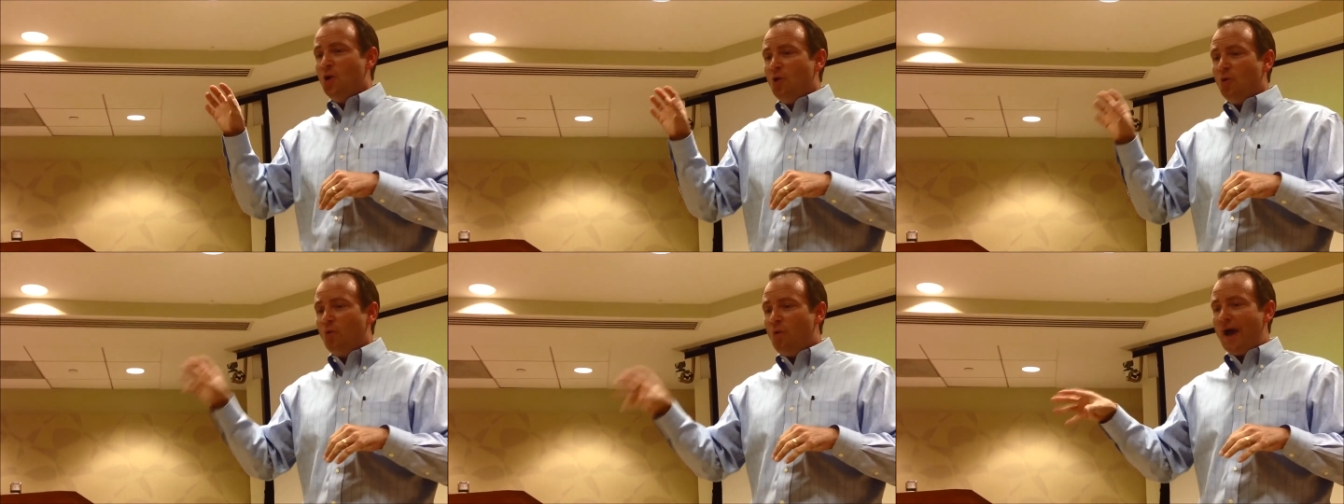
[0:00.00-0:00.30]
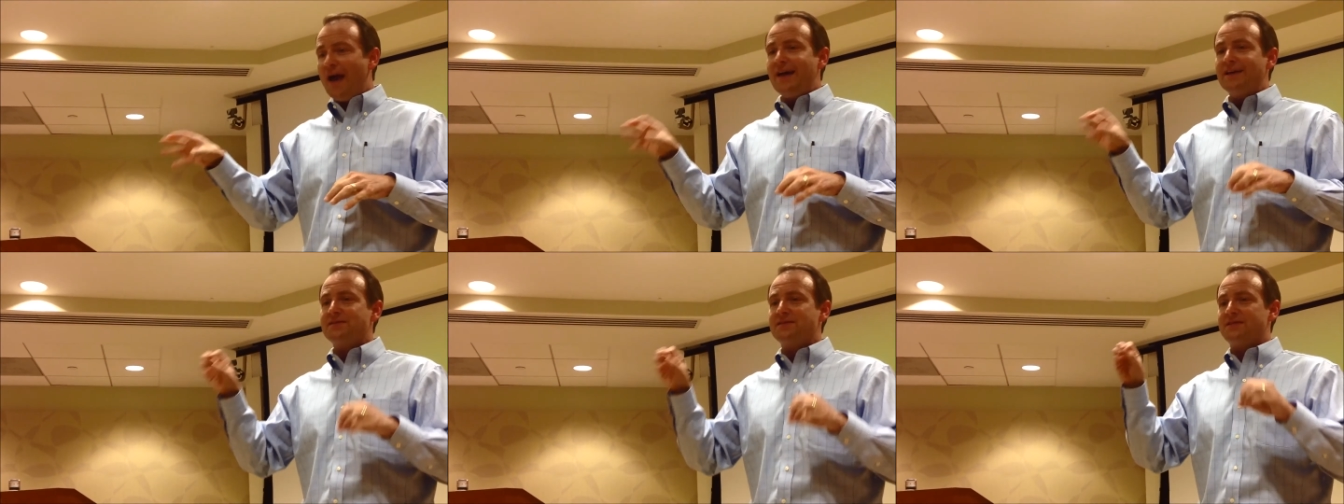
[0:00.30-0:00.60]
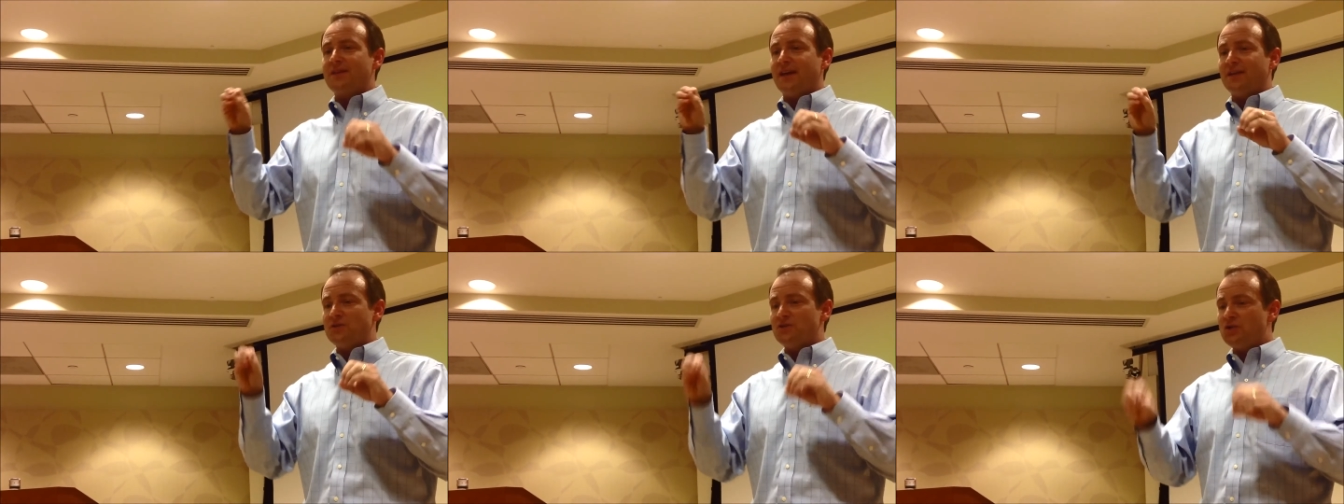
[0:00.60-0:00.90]
Wes
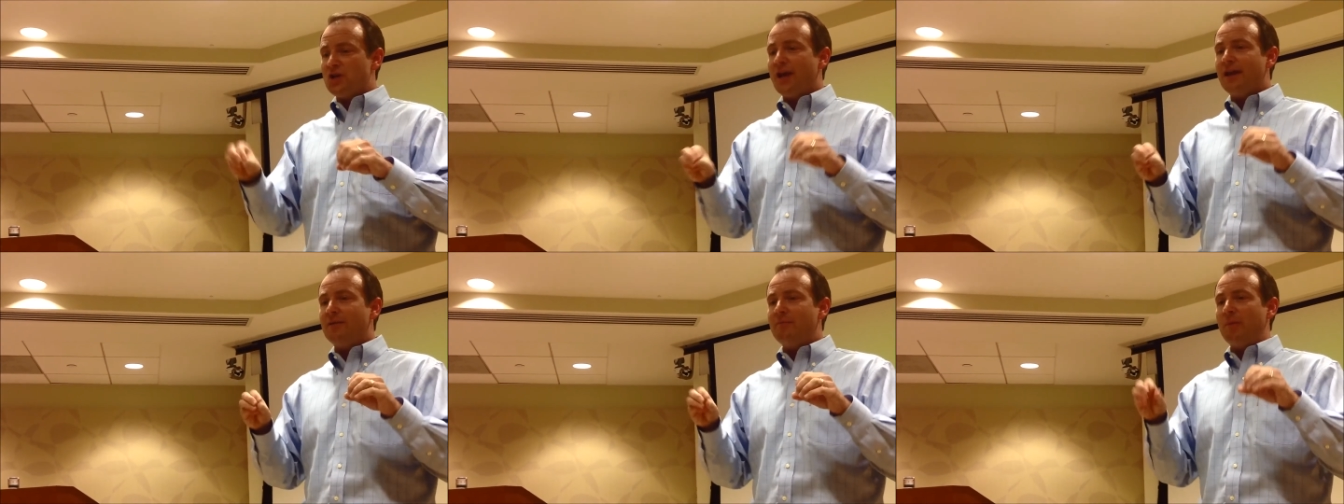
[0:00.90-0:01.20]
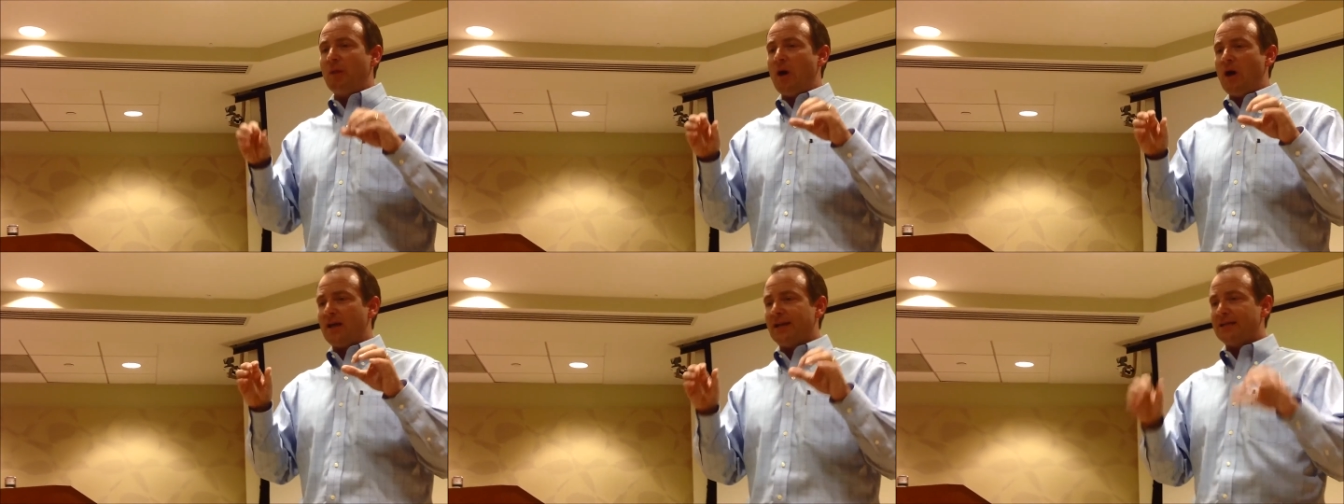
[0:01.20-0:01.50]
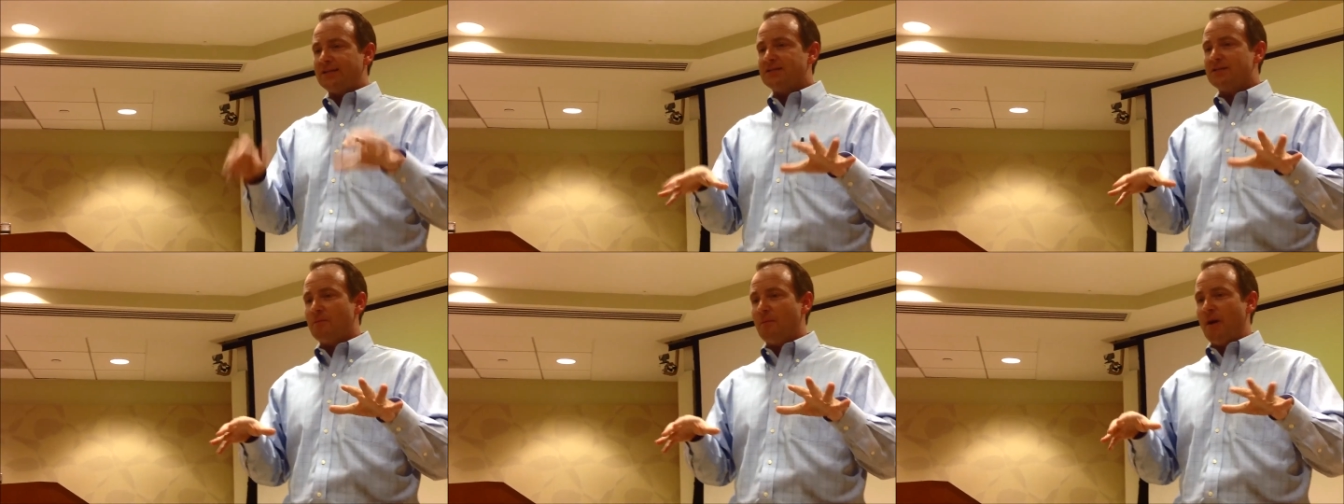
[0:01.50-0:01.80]
and Jenna Block
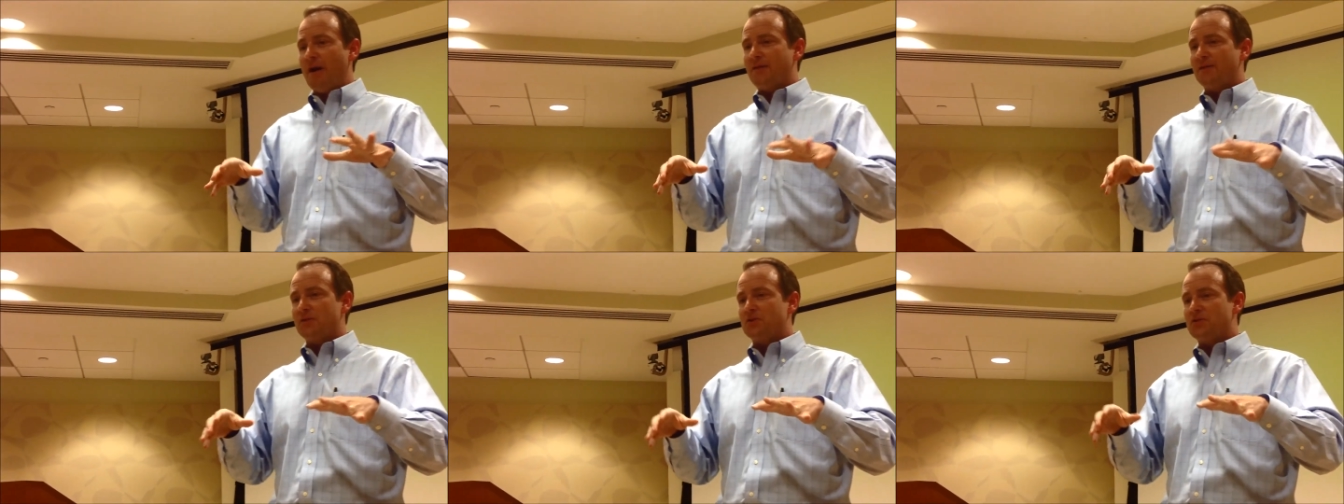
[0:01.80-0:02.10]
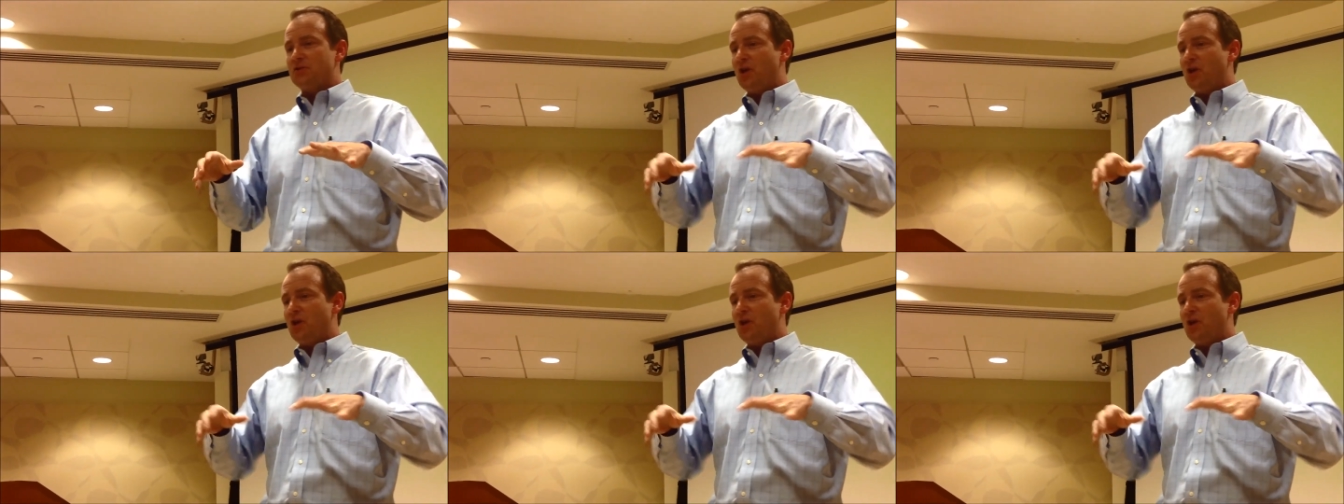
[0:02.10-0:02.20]
and some others.